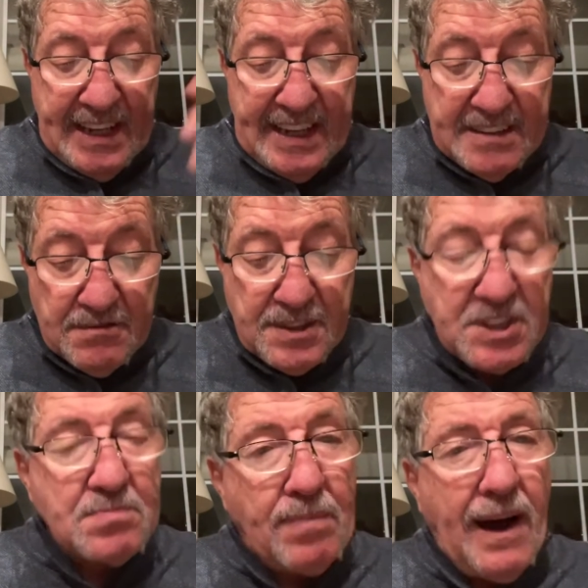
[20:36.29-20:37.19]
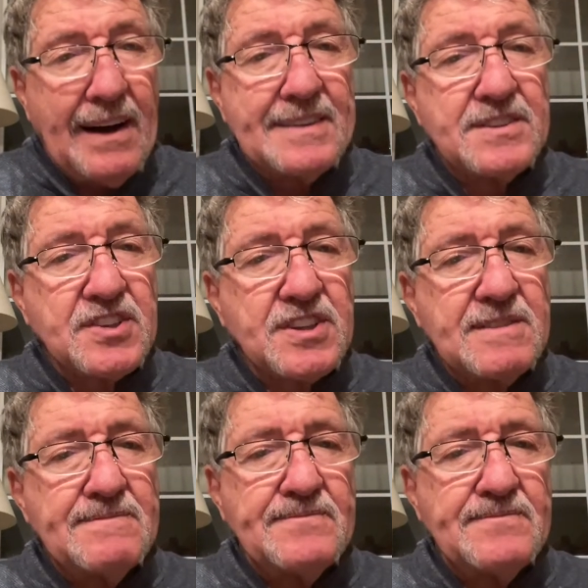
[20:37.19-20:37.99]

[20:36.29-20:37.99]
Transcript: in response,